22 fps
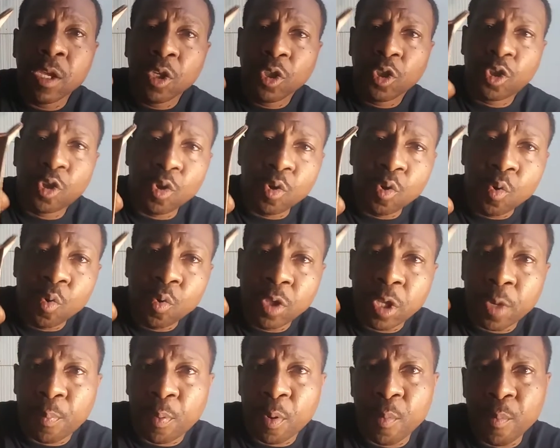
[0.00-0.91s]
to
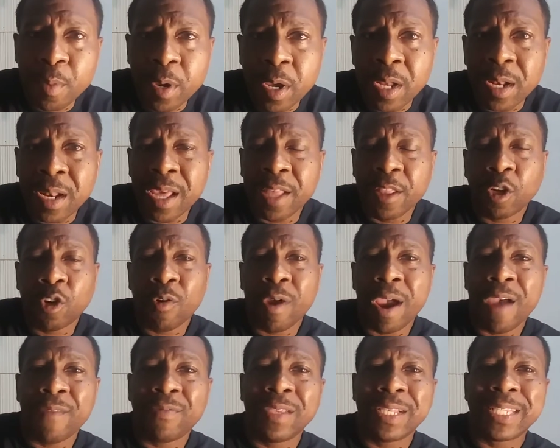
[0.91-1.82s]
the Premier
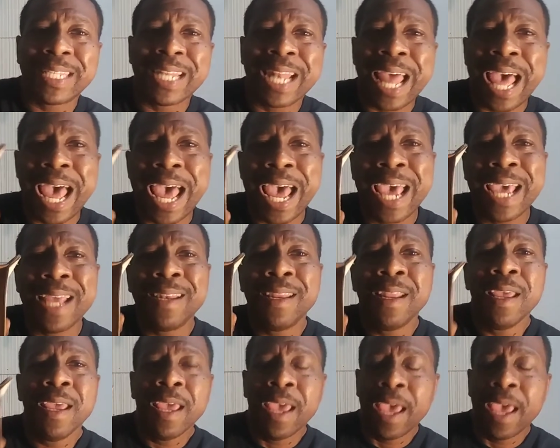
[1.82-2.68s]
Leathercrafters line